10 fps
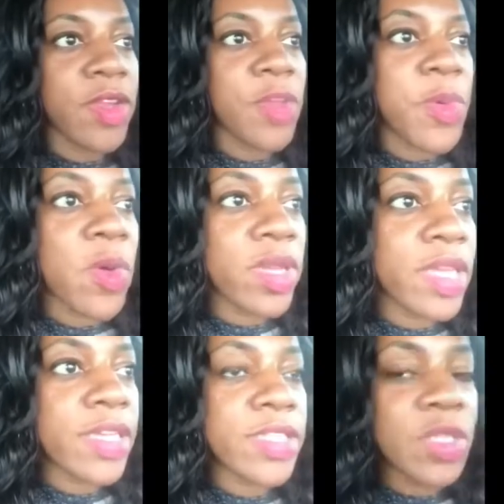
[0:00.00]
the point
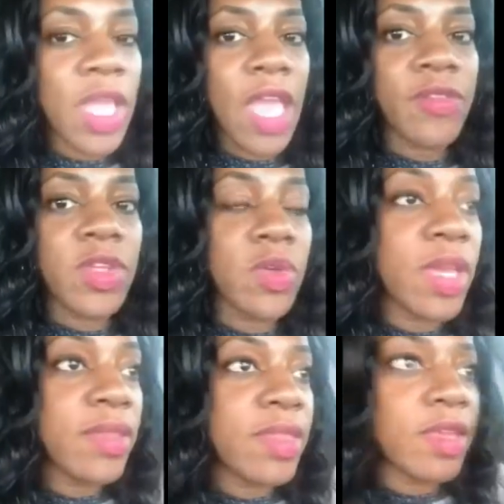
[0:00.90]
is, after you
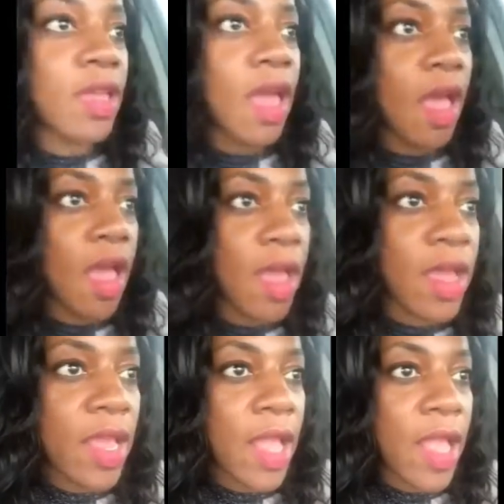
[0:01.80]
get the
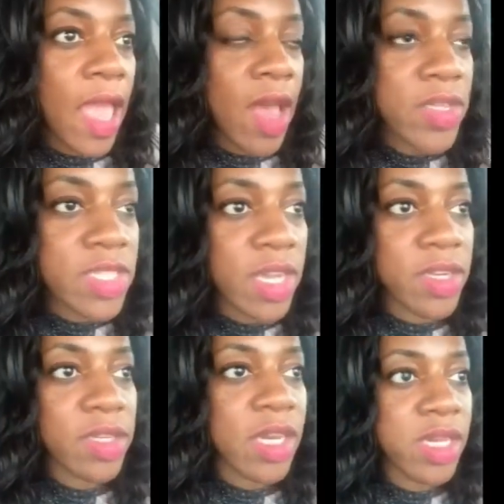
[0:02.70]
house
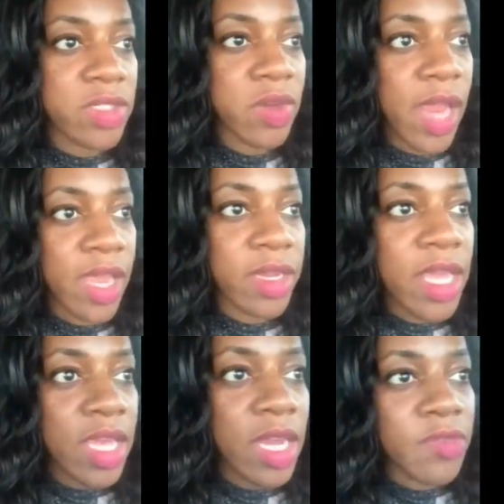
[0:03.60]
under contract
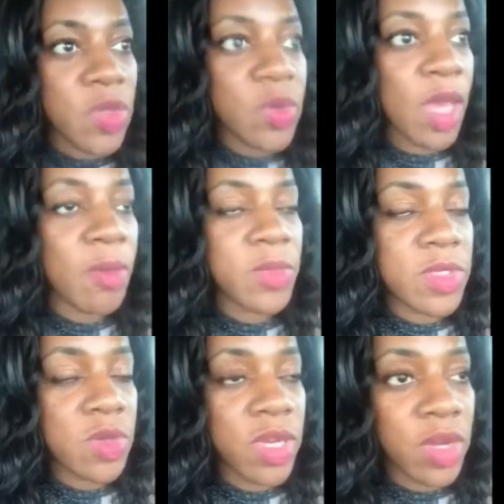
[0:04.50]
and after you come
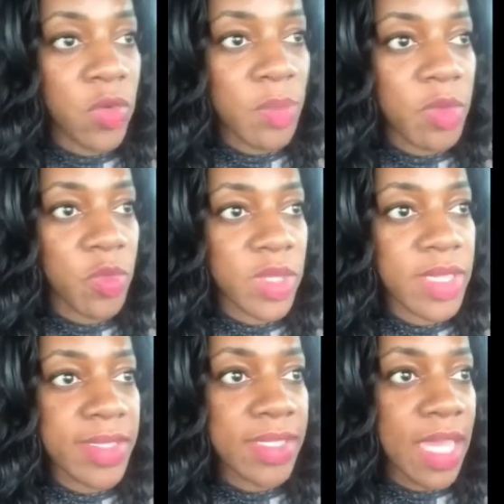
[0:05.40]
to an agreement with
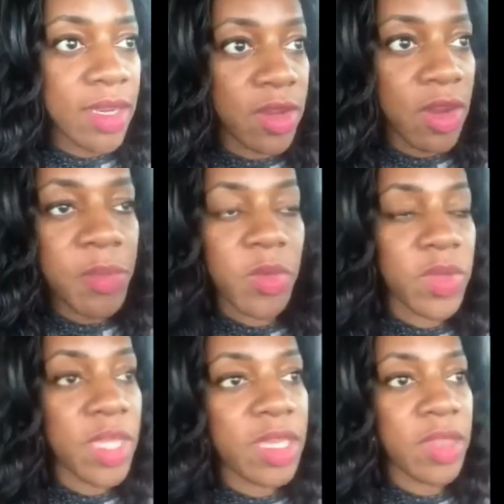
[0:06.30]
the seller,
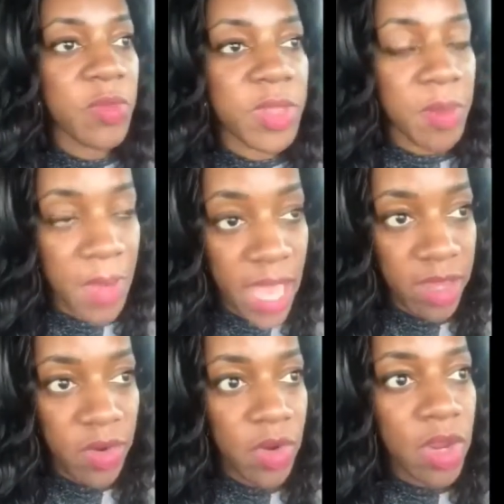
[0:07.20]
with the
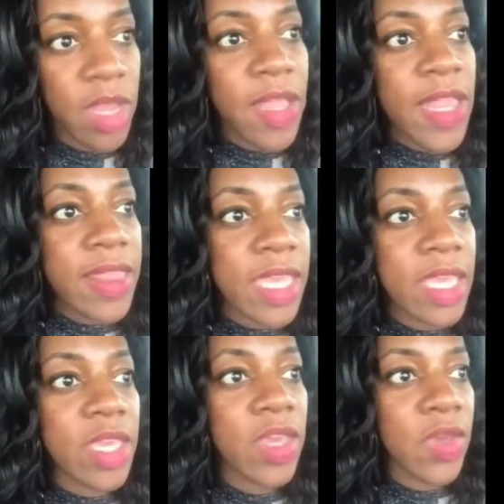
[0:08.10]
buyer,
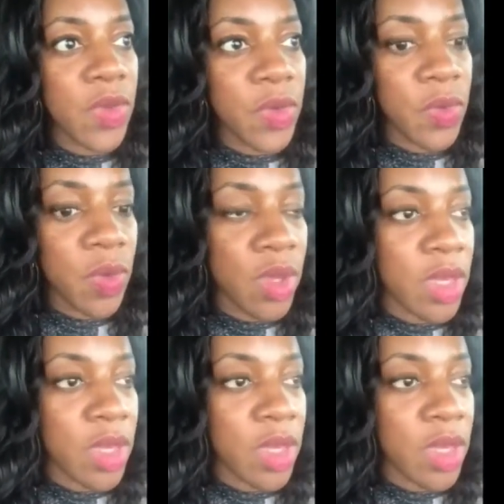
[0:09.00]
then you